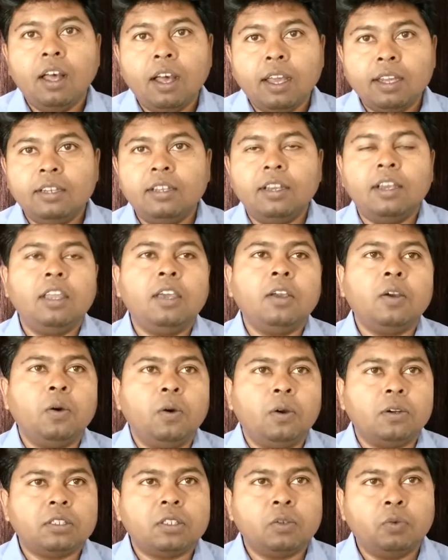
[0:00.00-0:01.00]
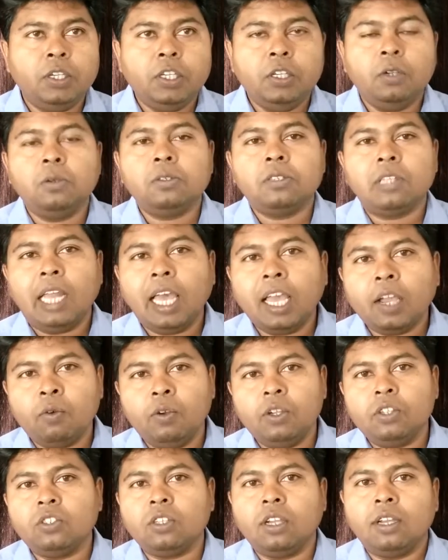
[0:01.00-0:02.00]
In daily course, we use
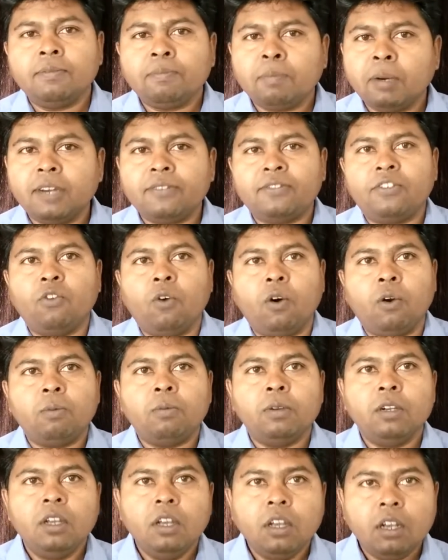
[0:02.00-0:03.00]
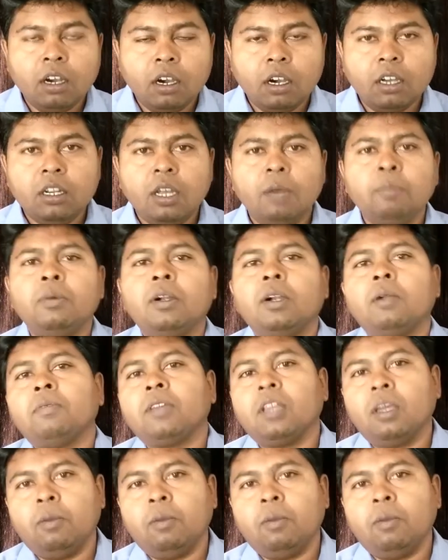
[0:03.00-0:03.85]
language and perform a number of